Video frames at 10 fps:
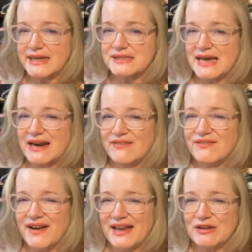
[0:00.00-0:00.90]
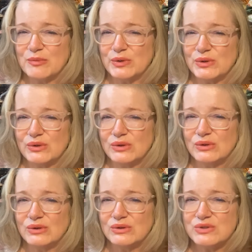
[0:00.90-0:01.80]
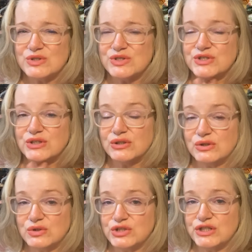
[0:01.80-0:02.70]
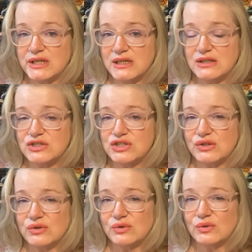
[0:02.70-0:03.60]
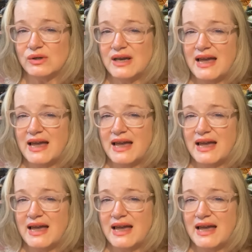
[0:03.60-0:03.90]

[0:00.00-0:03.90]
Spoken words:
Is that a viable solution to